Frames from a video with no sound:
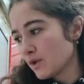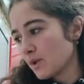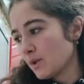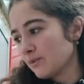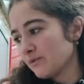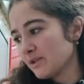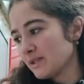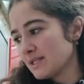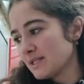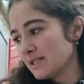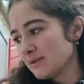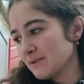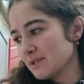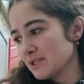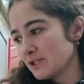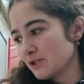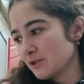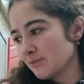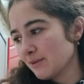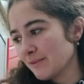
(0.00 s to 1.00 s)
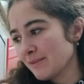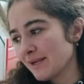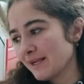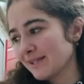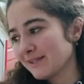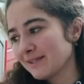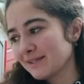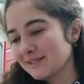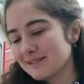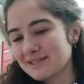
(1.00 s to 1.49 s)
Obviously, we start by
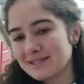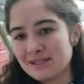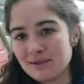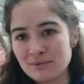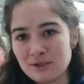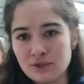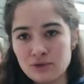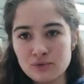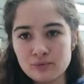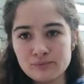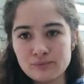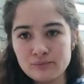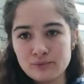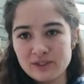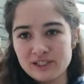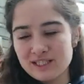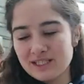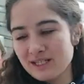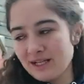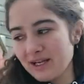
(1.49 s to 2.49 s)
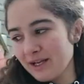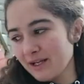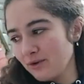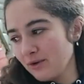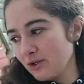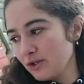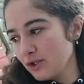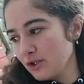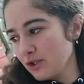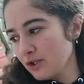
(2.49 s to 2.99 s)
making a little sabayon, which is egg
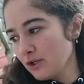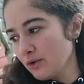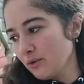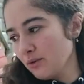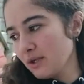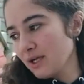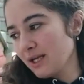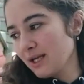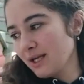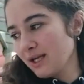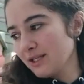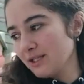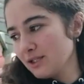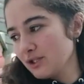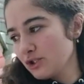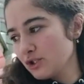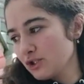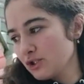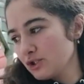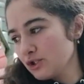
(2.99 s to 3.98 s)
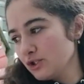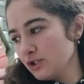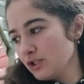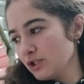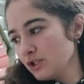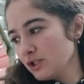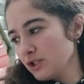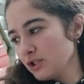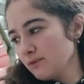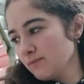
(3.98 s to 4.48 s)
yolk and
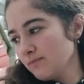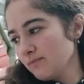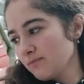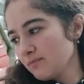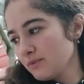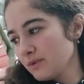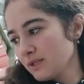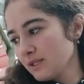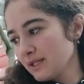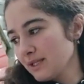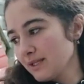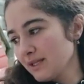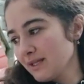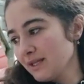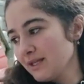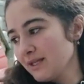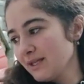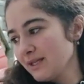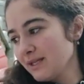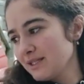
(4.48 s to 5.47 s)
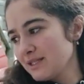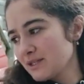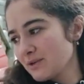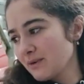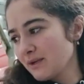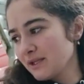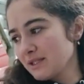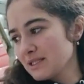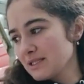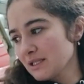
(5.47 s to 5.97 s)
sugar. It's
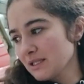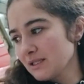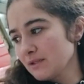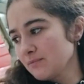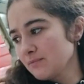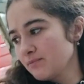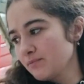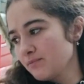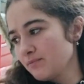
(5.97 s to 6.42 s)
quite a slay.